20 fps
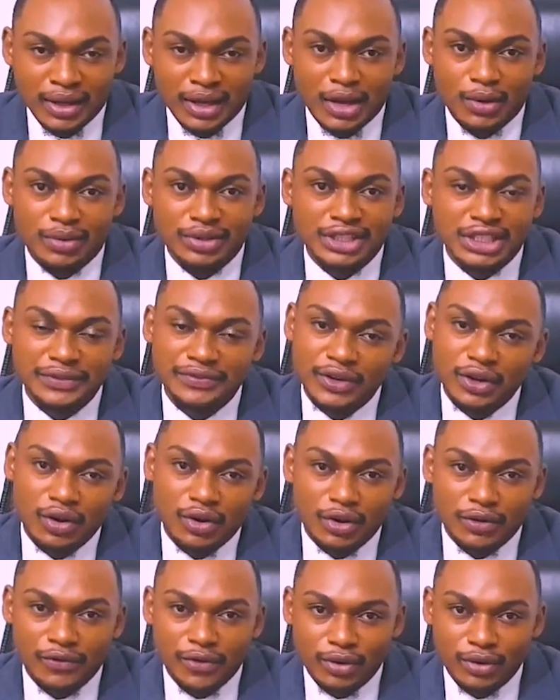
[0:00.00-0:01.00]
it was
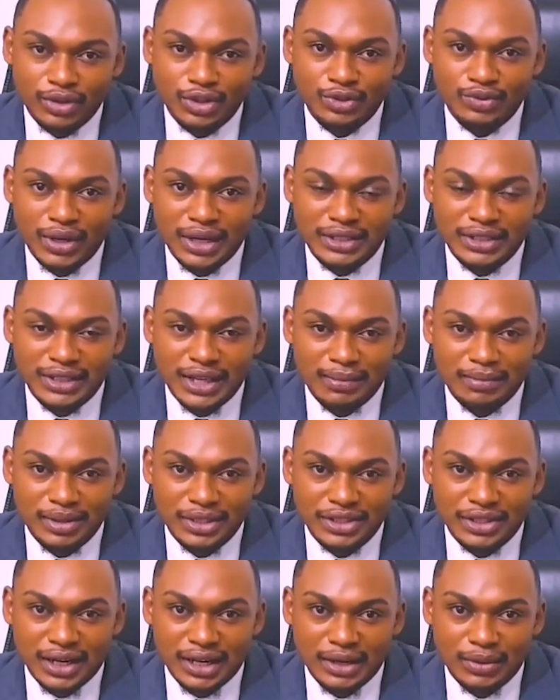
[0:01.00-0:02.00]
difficult for us to
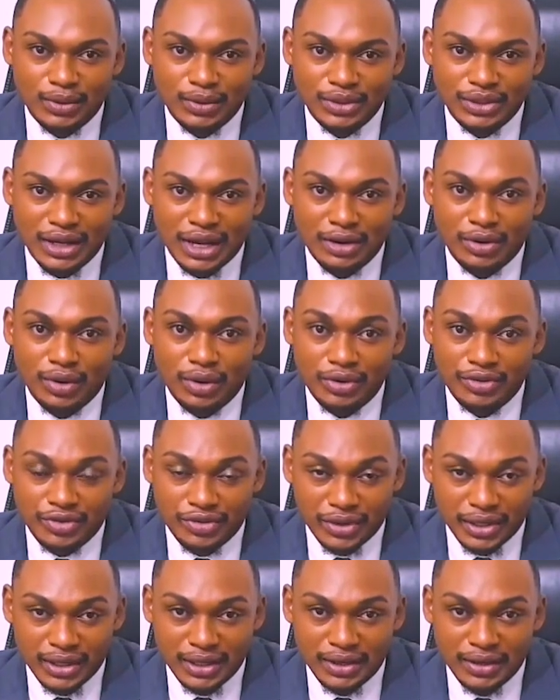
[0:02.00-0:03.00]
establish that there was
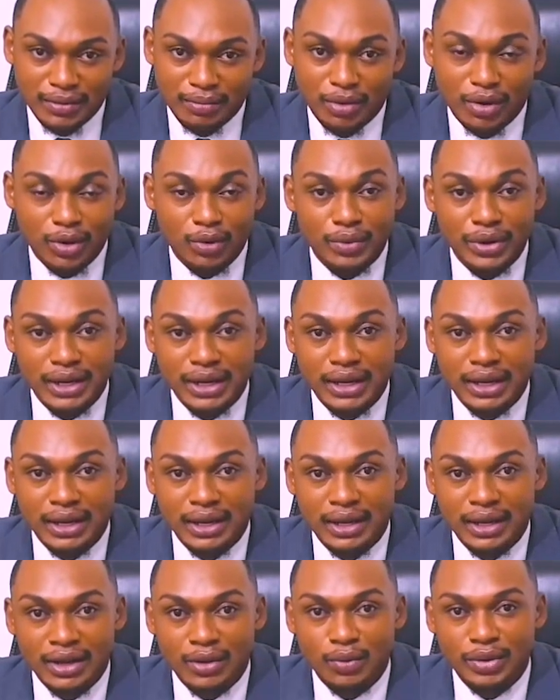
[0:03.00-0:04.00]
adultery, but we
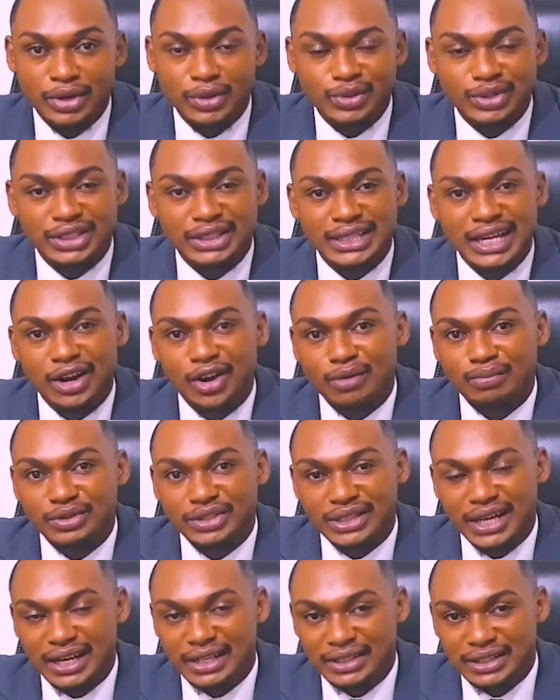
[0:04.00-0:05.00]
used
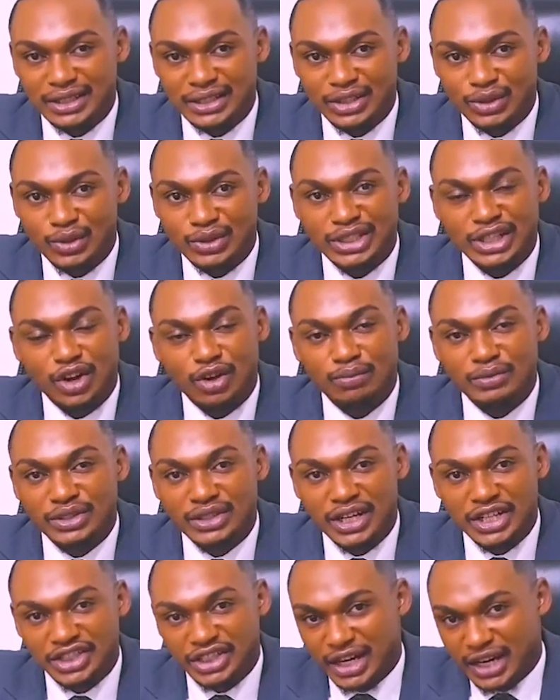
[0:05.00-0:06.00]
circumstances or
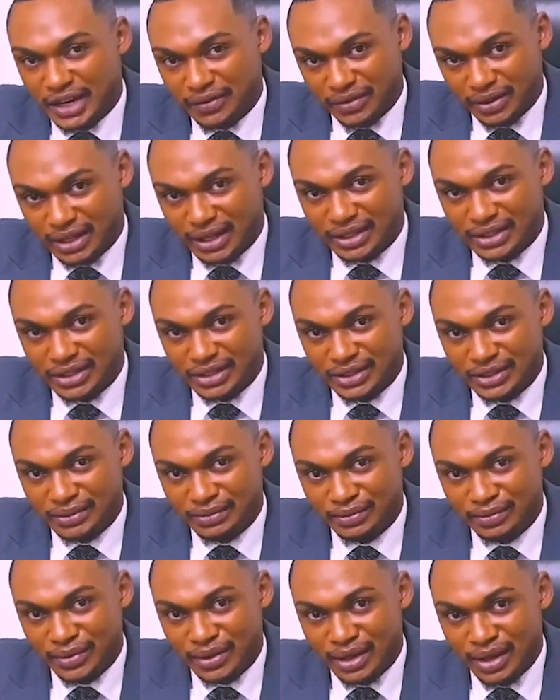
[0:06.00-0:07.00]
circumstantial
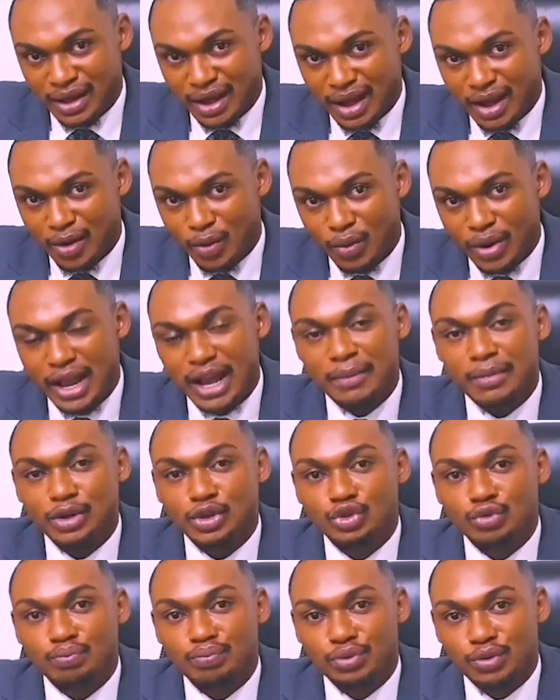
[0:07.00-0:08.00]
evidence. And we're able
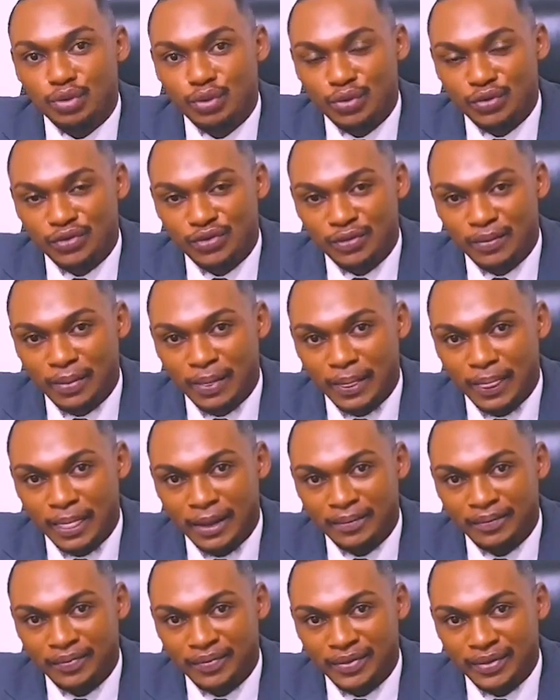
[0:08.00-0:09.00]
to prove
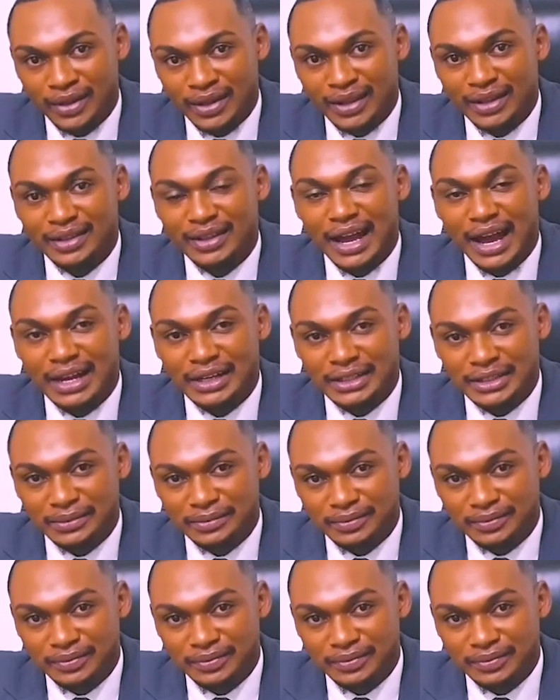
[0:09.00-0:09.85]
that